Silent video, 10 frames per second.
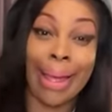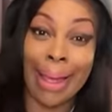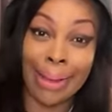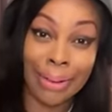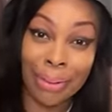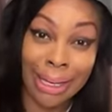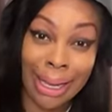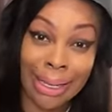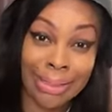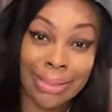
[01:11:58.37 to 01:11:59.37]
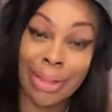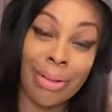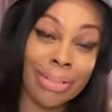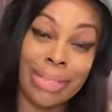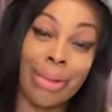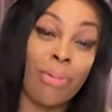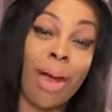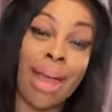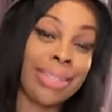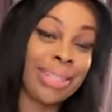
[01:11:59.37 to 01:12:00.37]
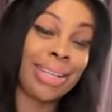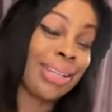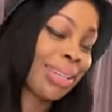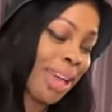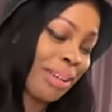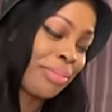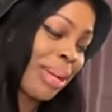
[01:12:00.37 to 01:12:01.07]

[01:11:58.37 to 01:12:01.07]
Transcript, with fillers: angry and salty watching. Like, what